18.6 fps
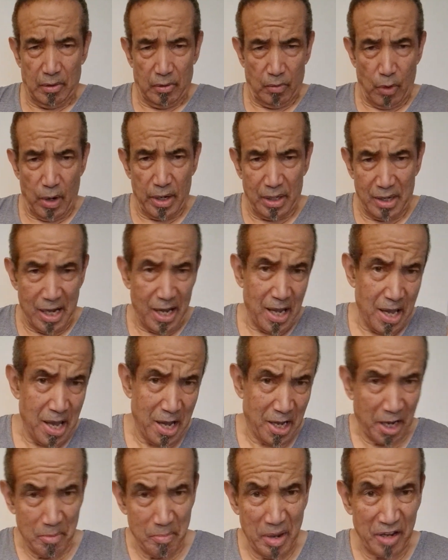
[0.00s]
When I
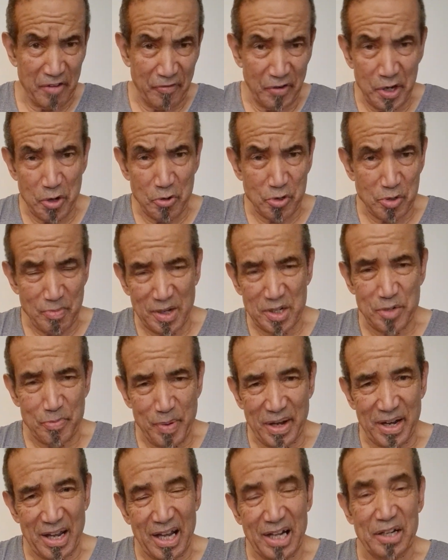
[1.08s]
can make videos much
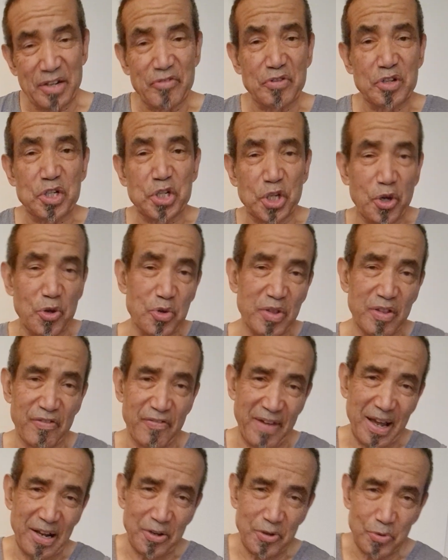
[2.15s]
better, I'll even show you the
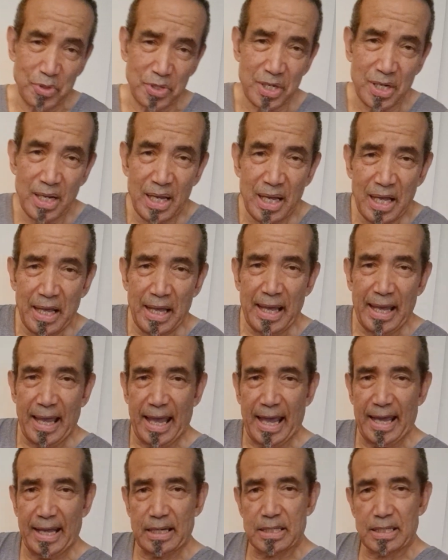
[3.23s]
values,
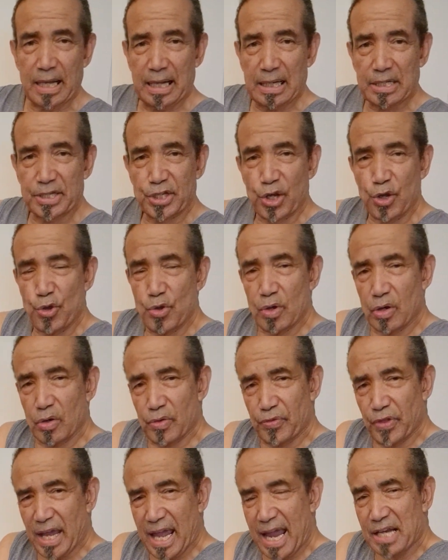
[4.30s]
and I'll show you
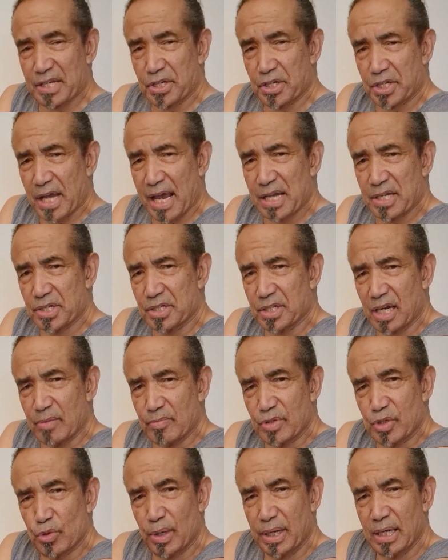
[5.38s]
the exercises that
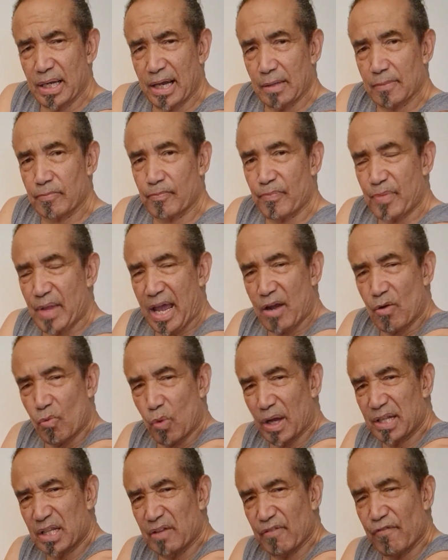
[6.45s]
I'm doing and
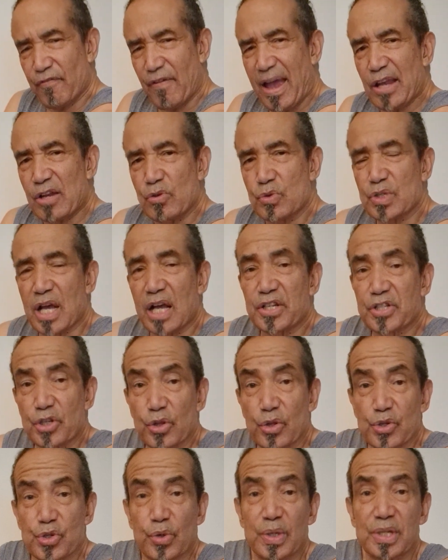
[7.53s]
what the values are so
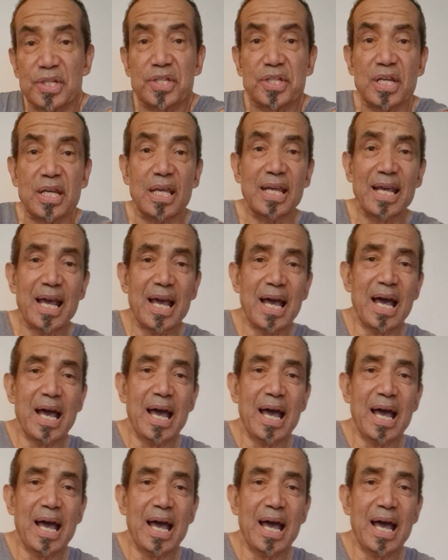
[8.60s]
that you can see